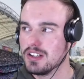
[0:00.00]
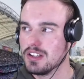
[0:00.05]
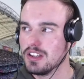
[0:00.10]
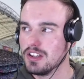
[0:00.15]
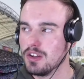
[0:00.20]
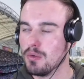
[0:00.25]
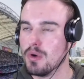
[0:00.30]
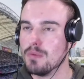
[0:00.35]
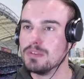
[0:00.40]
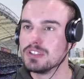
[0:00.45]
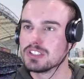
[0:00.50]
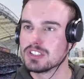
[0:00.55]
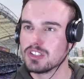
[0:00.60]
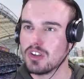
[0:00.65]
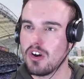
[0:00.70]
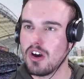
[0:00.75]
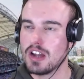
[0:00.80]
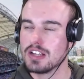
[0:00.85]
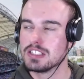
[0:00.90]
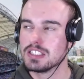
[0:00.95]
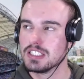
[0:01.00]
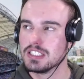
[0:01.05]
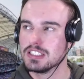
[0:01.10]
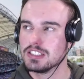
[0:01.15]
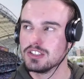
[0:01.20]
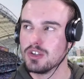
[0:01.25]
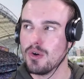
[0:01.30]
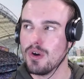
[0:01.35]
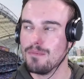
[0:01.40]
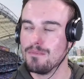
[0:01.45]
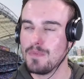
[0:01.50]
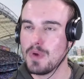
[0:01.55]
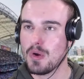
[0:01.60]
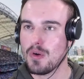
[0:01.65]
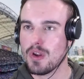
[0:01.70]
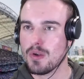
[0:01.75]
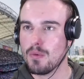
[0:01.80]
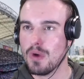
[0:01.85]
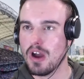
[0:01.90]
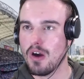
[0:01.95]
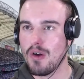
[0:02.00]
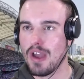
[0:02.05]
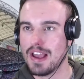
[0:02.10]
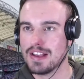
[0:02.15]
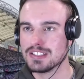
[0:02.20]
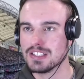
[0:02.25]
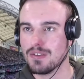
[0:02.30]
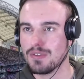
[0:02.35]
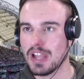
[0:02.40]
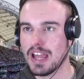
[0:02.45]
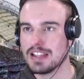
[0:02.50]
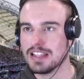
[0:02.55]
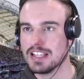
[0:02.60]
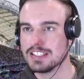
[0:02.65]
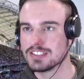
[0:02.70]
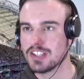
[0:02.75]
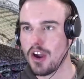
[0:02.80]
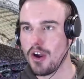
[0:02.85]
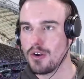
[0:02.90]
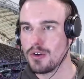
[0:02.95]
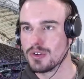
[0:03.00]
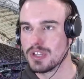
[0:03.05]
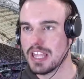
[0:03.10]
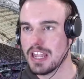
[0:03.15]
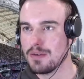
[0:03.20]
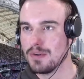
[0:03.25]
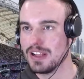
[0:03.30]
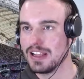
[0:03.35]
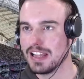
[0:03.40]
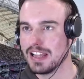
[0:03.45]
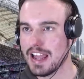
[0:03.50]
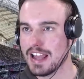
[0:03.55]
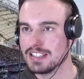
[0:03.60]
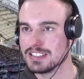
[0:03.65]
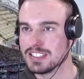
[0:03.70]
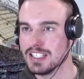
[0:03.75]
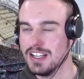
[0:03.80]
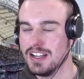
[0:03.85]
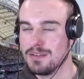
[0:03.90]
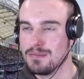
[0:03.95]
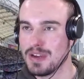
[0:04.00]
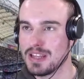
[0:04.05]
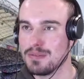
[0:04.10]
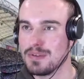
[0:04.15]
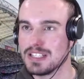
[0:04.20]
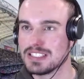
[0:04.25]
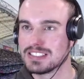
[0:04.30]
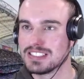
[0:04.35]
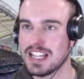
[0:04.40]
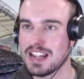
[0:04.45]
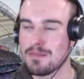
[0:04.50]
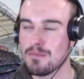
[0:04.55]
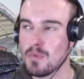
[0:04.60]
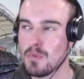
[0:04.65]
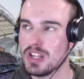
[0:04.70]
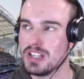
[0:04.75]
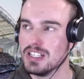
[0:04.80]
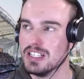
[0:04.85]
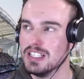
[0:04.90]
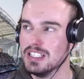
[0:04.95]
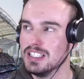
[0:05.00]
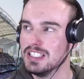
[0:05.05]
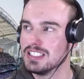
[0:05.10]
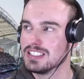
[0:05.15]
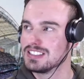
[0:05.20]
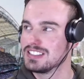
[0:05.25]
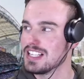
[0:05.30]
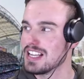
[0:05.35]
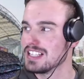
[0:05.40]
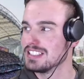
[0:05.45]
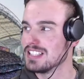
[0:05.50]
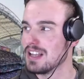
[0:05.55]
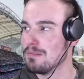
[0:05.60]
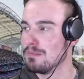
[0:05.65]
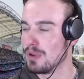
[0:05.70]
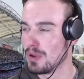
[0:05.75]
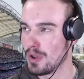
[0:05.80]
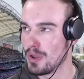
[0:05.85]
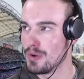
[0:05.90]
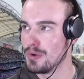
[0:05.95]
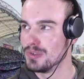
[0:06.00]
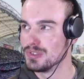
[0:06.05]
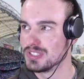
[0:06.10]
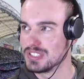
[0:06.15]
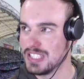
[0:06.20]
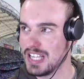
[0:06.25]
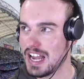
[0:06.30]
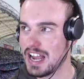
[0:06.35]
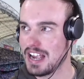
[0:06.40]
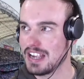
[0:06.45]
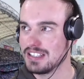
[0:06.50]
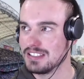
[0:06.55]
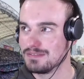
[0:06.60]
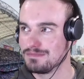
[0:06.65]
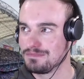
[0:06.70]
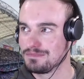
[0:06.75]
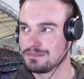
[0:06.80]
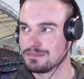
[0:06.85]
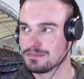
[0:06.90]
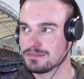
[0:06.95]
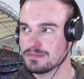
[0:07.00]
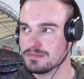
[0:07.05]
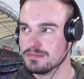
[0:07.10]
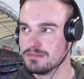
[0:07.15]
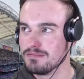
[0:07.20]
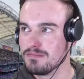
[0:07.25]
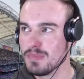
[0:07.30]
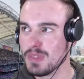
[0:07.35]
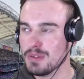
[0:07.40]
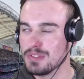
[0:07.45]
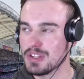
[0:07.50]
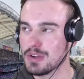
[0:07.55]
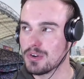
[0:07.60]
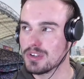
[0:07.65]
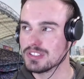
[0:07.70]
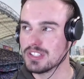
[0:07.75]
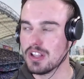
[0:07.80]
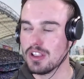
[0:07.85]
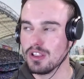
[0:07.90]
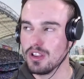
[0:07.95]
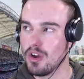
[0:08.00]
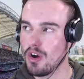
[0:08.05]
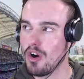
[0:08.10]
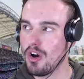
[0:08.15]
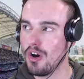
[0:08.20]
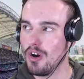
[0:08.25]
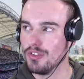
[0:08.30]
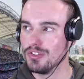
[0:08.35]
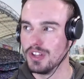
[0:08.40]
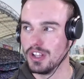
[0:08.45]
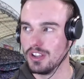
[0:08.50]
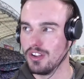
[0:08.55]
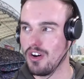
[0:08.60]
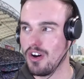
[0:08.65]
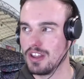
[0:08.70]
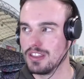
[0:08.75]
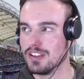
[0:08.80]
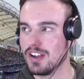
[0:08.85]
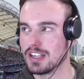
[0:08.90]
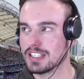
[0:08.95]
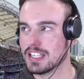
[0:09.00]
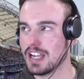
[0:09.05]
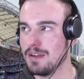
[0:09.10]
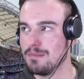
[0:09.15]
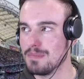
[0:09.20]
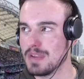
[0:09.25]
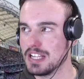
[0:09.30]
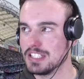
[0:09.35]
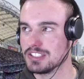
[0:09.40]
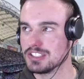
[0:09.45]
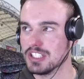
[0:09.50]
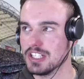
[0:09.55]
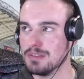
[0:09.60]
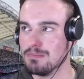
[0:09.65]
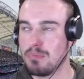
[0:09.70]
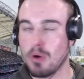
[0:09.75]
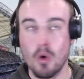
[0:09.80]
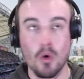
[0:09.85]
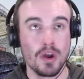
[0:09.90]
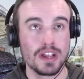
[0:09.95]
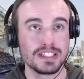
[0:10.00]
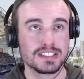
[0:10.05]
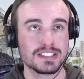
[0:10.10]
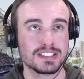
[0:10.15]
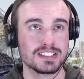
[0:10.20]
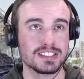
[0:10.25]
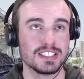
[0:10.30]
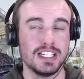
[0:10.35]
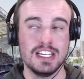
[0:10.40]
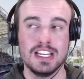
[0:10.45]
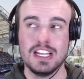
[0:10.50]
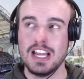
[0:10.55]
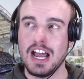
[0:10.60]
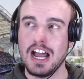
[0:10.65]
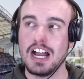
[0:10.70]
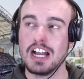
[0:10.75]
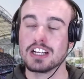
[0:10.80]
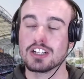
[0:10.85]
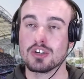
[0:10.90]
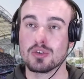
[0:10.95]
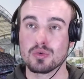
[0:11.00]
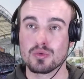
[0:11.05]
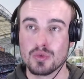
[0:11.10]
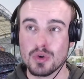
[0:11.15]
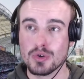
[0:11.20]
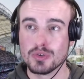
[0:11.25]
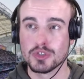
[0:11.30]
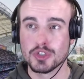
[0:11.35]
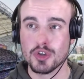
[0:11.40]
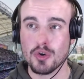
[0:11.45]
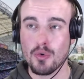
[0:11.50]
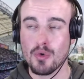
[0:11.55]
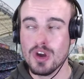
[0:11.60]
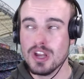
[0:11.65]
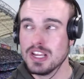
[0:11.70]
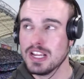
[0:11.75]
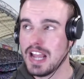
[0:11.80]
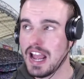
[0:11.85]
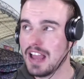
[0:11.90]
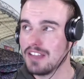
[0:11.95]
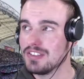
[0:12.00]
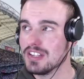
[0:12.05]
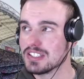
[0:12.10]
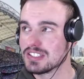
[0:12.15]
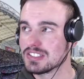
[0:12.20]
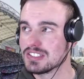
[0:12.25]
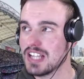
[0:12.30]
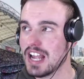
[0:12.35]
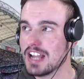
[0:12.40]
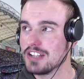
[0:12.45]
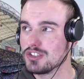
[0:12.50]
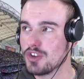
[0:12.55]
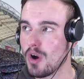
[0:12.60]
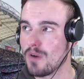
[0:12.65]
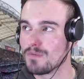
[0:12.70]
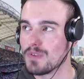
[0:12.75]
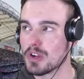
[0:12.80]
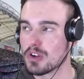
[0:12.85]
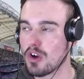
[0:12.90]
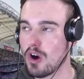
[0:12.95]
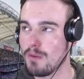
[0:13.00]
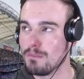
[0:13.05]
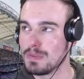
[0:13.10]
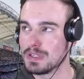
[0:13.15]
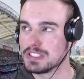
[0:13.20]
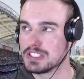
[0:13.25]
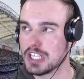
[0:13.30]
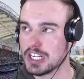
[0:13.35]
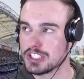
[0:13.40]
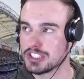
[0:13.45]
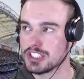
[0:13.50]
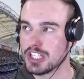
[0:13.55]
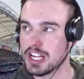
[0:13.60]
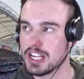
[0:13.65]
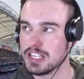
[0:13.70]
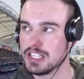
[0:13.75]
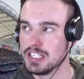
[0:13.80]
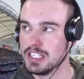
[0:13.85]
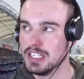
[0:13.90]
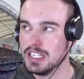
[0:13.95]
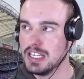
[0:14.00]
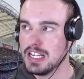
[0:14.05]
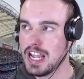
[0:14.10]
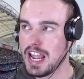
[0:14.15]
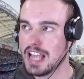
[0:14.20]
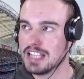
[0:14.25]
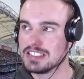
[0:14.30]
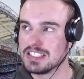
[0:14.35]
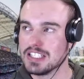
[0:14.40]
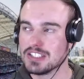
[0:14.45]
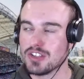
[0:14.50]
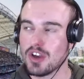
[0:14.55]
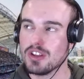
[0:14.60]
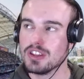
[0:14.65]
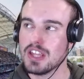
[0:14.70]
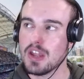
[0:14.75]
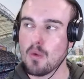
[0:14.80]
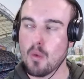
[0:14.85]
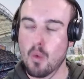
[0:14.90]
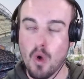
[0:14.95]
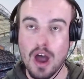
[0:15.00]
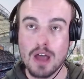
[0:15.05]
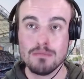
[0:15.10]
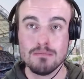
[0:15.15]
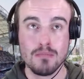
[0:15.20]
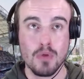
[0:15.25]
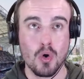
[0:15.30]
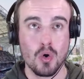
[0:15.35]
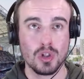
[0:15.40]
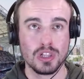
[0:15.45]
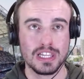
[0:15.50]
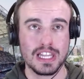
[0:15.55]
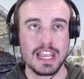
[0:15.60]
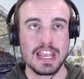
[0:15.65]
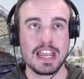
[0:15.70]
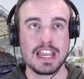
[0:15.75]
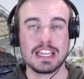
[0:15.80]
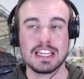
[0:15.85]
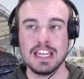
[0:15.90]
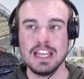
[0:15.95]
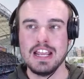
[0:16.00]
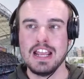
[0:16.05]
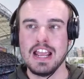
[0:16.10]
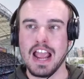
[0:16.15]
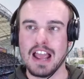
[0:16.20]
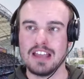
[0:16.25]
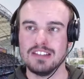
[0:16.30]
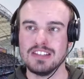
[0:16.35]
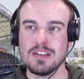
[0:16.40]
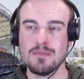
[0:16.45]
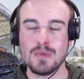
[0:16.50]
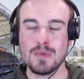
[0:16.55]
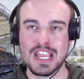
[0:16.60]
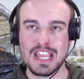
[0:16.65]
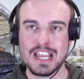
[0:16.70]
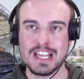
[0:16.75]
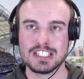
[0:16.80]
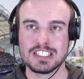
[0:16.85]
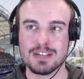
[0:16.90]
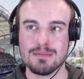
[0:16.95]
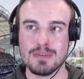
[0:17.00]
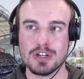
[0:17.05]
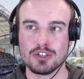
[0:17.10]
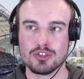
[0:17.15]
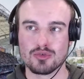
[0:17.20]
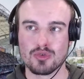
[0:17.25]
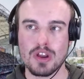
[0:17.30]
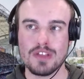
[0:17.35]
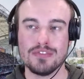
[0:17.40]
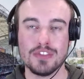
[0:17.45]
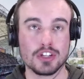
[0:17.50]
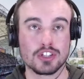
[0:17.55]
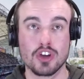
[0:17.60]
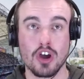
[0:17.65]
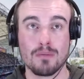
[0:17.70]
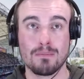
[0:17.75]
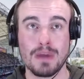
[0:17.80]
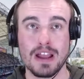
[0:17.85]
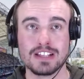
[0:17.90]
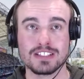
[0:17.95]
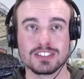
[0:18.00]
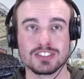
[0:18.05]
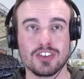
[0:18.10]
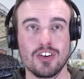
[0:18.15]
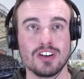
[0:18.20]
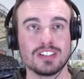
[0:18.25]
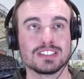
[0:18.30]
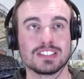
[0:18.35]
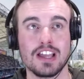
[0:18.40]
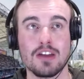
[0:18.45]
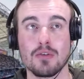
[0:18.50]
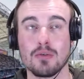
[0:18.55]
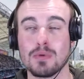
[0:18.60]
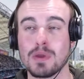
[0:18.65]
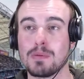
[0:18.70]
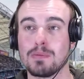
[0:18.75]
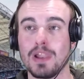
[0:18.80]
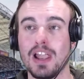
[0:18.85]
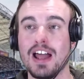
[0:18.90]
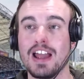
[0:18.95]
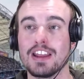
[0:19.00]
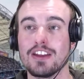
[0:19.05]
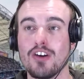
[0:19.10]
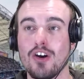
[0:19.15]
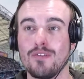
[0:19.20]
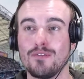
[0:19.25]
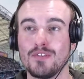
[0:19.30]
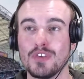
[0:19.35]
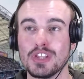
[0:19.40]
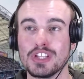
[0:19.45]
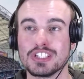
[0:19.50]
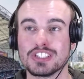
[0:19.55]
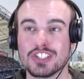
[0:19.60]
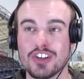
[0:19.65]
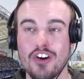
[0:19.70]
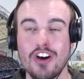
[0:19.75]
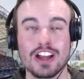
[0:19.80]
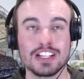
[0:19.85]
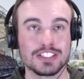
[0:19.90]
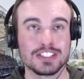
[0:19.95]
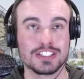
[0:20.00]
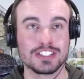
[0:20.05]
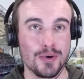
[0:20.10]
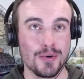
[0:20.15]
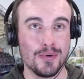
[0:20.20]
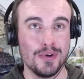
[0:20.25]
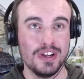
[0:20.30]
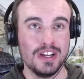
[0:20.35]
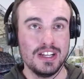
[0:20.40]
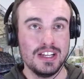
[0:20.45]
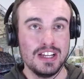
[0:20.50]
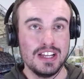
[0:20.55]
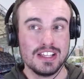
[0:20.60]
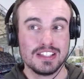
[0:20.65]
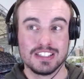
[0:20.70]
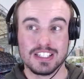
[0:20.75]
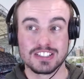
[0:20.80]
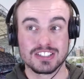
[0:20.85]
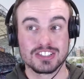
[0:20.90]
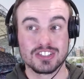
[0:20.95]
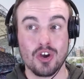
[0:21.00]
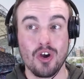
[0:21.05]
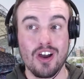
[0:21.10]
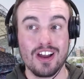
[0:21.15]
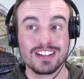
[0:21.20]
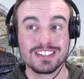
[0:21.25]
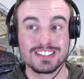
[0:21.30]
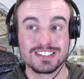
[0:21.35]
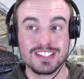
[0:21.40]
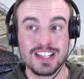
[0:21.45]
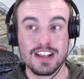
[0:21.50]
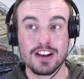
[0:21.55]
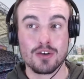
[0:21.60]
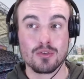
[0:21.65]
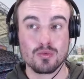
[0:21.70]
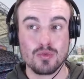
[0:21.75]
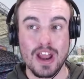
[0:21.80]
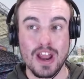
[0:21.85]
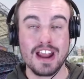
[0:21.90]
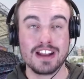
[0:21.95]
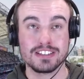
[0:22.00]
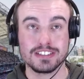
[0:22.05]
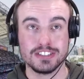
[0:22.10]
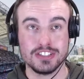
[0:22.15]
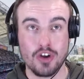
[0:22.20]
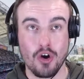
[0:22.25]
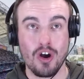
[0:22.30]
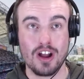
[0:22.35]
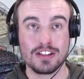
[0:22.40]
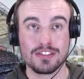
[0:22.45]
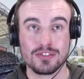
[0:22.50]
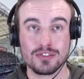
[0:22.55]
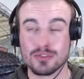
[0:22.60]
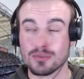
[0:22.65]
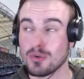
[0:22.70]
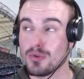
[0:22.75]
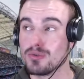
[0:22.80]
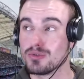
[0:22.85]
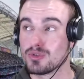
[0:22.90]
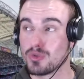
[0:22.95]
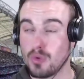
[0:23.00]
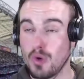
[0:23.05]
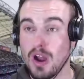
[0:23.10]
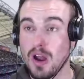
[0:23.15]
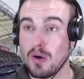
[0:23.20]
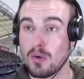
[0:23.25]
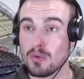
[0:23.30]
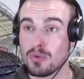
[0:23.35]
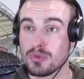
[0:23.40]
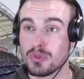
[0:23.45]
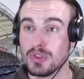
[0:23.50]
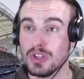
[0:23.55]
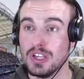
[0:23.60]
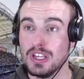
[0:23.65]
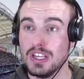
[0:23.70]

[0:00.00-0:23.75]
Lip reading: The women's side doing very well as of late. Let's go, Kiwi Lads. May the best team win, says Blues Nate. There is a lot on the line, like I mentioned. Points are crucial at this stage of the competition, as there's only one more leg, and then we head to Madrid. The top 8 sides, they will be playing off for the title. The sides that are ranked 9th through 12th,